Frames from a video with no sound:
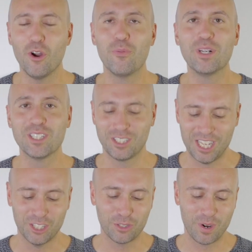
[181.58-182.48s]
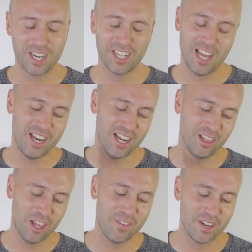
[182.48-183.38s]
are really saturated, and I
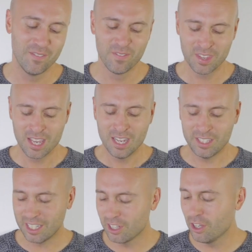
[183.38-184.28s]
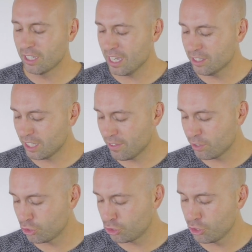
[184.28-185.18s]
love it. Taking a look inside of
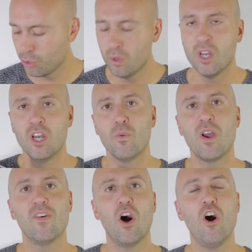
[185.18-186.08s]
the shoe, we have an